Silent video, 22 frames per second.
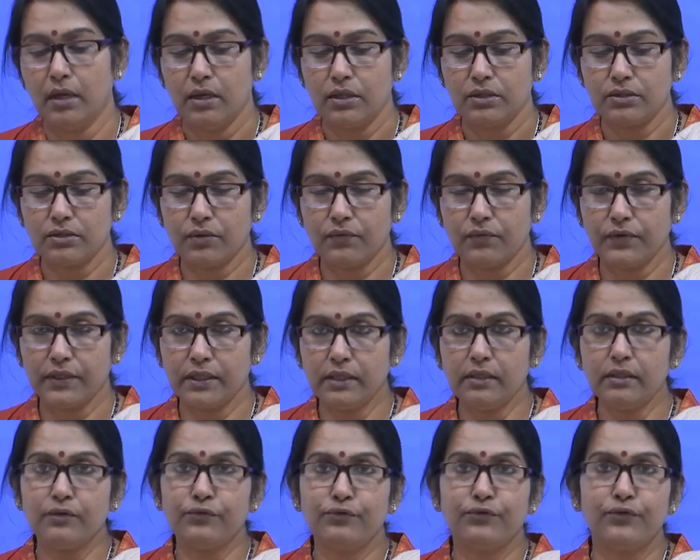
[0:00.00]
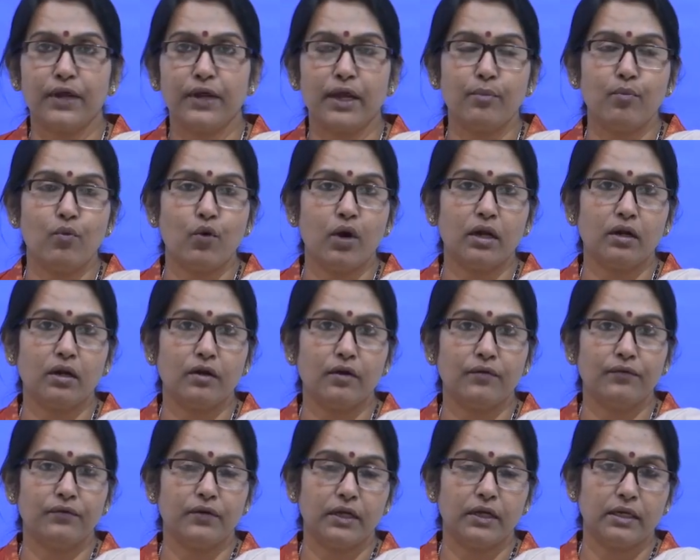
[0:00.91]
So, within the framework
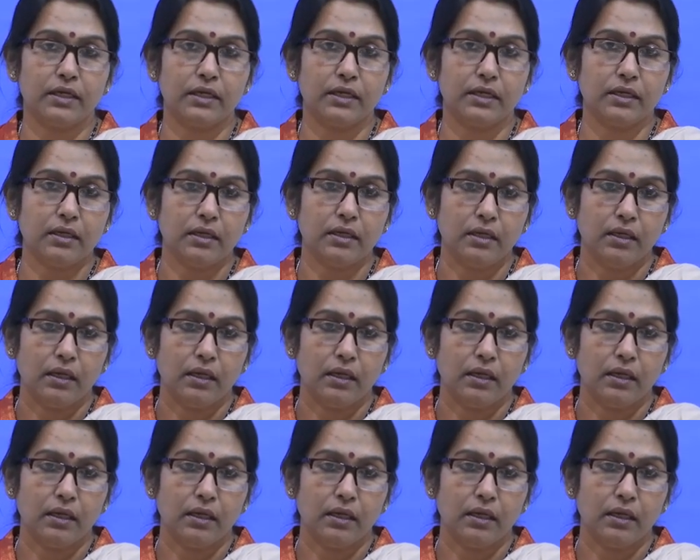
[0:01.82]
of learning